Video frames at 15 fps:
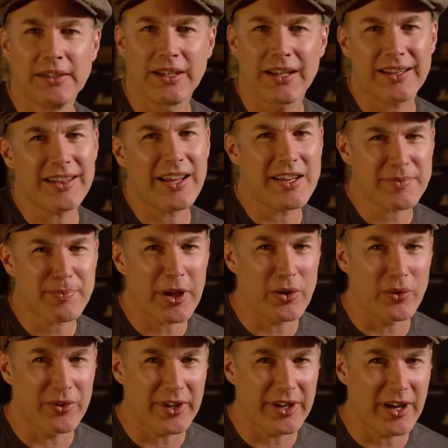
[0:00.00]
Now, the last
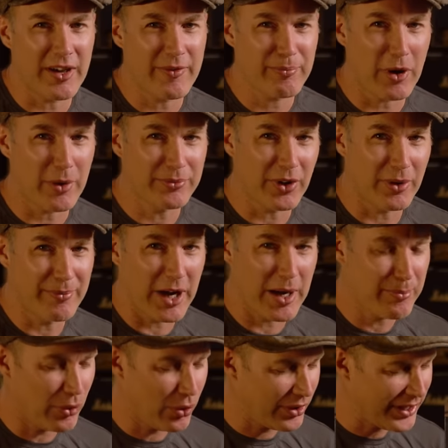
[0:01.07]
pedal that I've popped on my
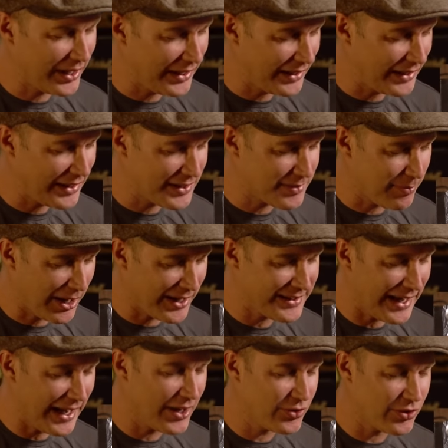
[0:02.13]
board here is my
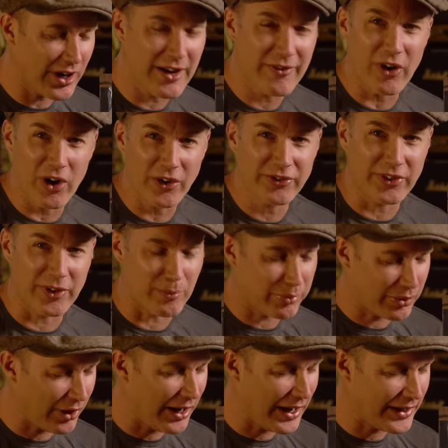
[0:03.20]
Dan Drive Austin
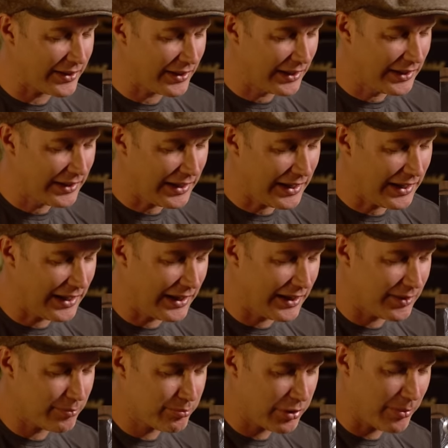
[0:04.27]
Pride.
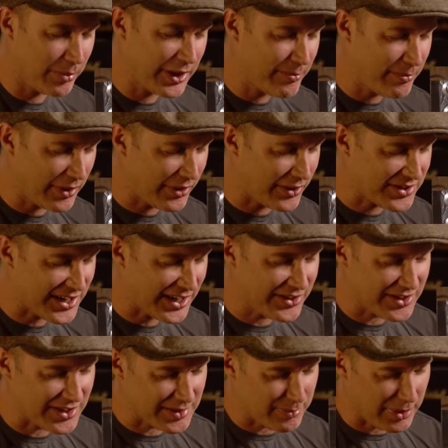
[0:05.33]
Probably the
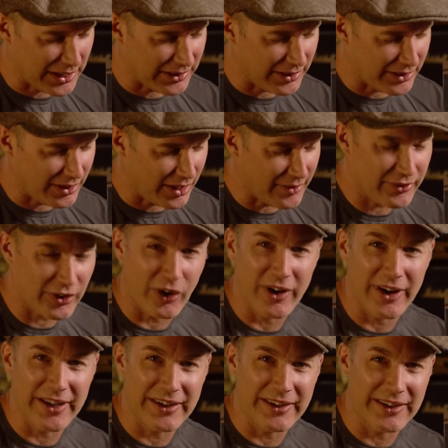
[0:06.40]
sexiest pedal that I've
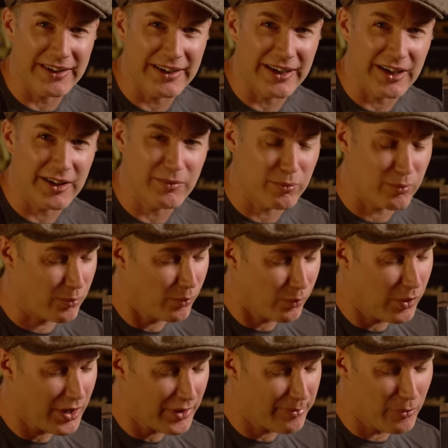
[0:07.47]
got, and
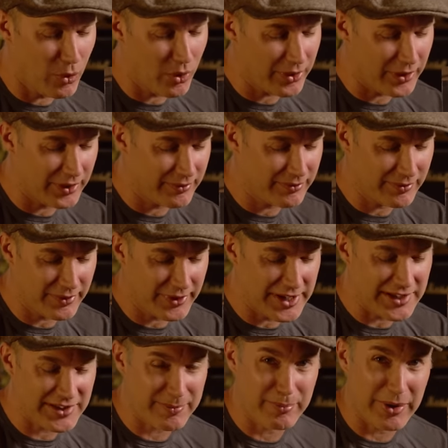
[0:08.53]
worth more than
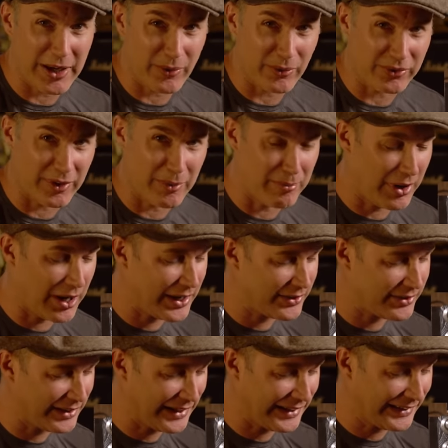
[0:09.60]
these pedals
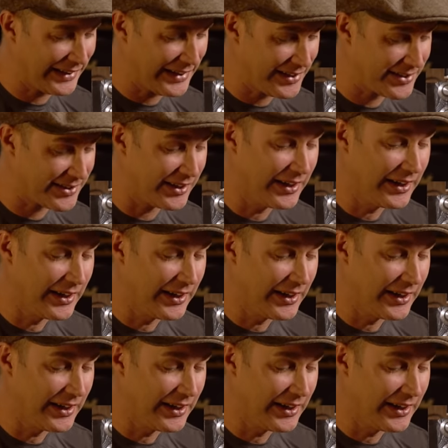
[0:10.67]
combined at least.